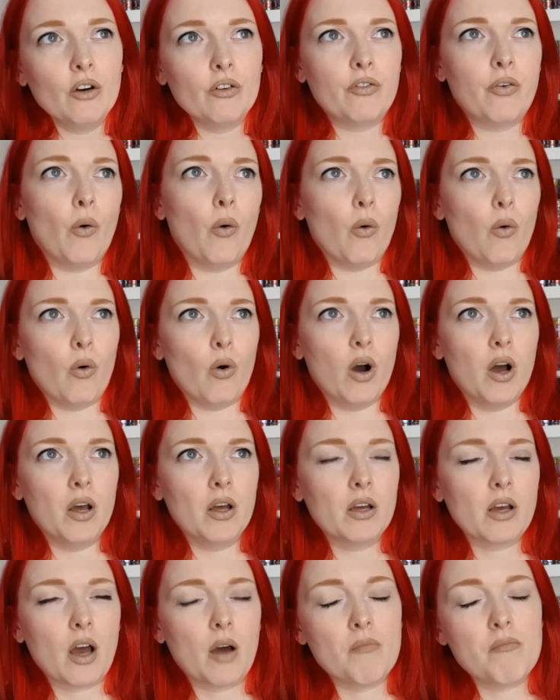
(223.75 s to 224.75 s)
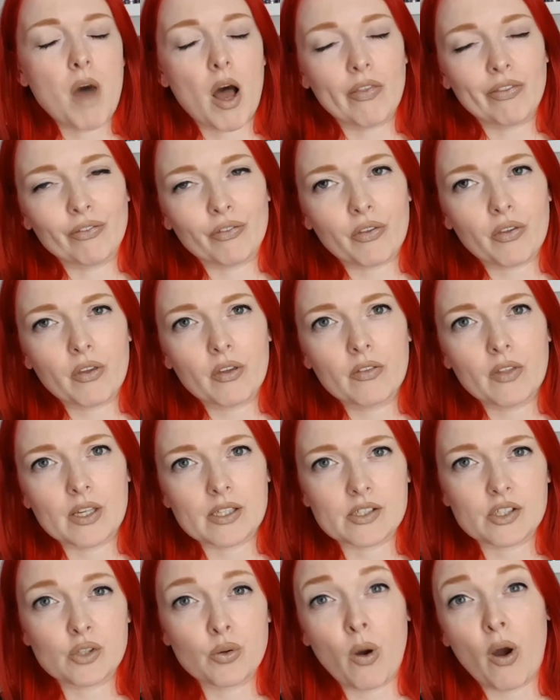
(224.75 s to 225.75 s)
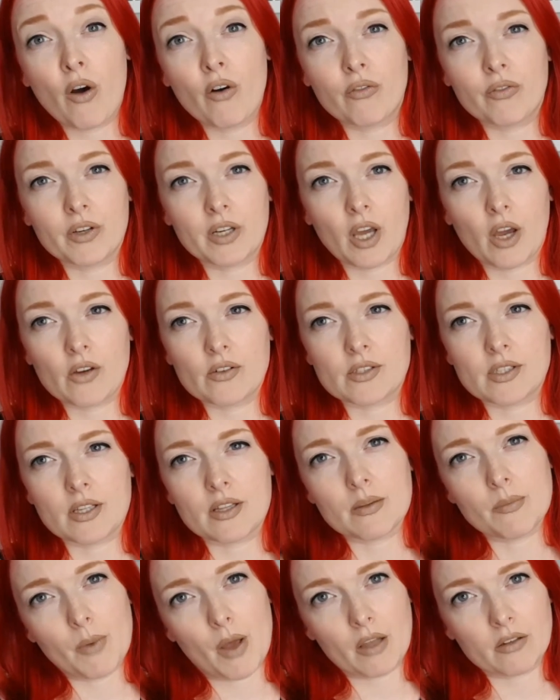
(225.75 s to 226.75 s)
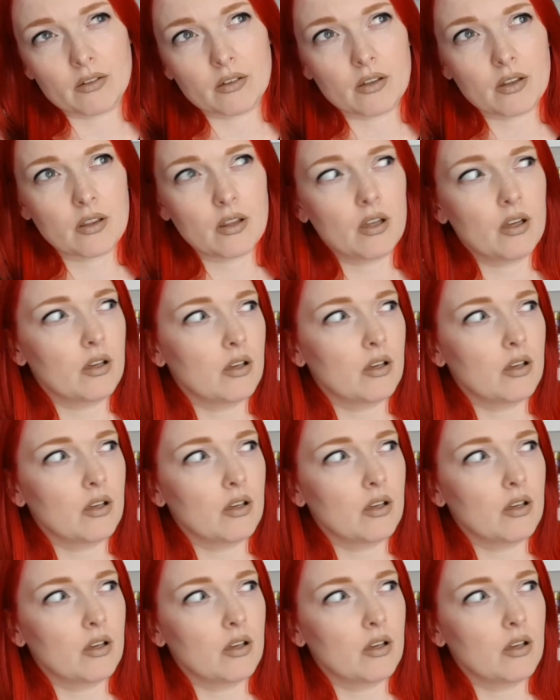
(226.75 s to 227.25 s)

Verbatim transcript: for a month, that's 12 videos in the month,